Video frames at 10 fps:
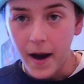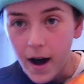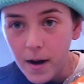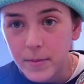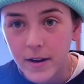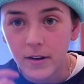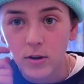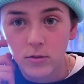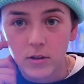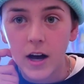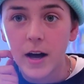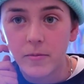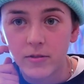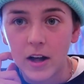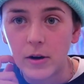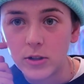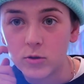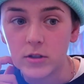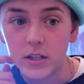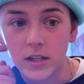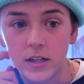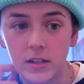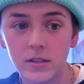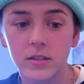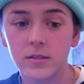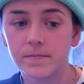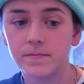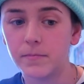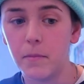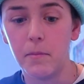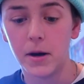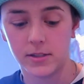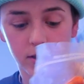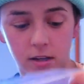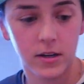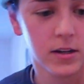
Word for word: habanero lime flour tortillas, bussin'.